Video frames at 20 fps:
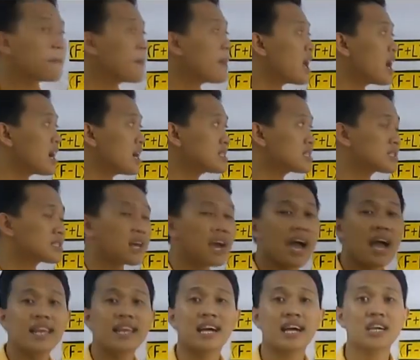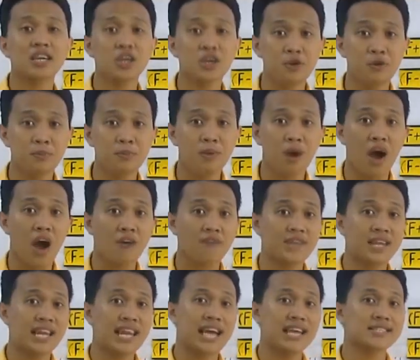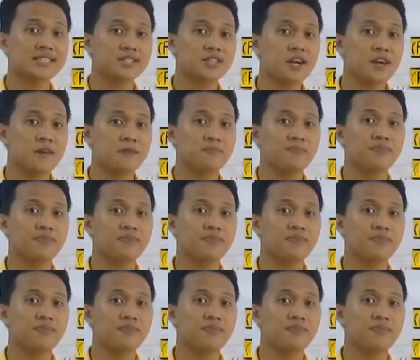plus the cube of the last term.